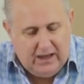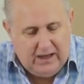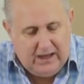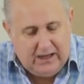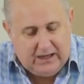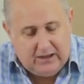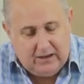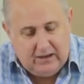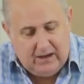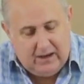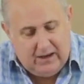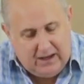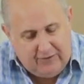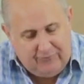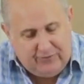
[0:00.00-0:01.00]

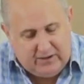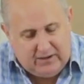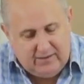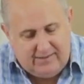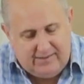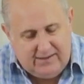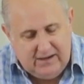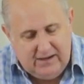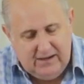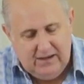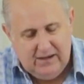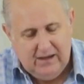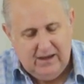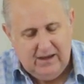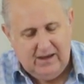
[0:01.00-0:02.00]

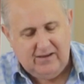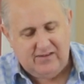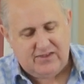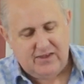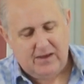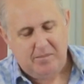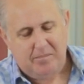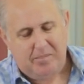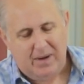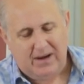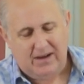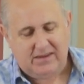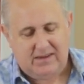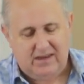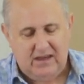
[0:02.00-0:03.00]
Efficacy is the
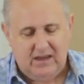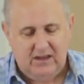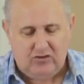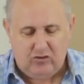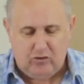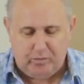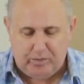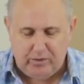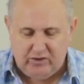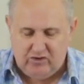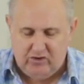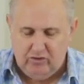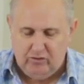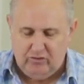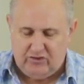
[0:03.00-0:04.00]
ability to
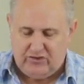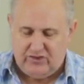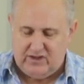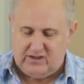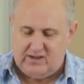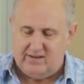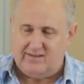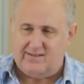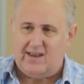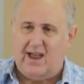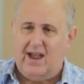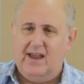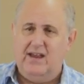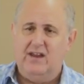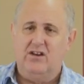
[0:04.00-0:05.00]
produce the
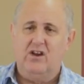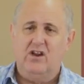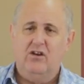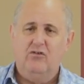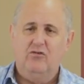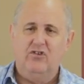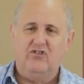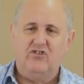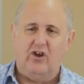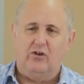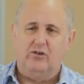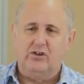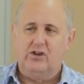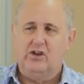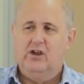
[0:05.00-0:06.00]
desired
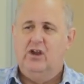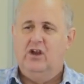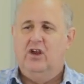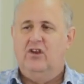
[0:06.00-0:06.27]
result.